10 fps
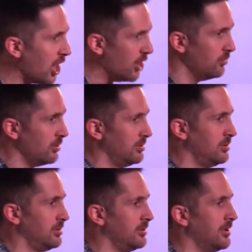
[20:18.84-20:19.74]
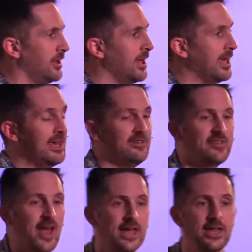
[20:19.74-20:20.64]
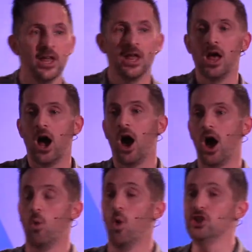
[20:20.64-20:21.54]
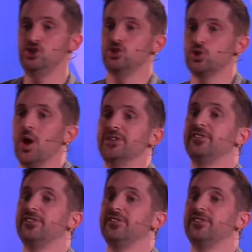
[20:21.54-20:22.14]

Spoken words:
you don't. He's saying, I want you to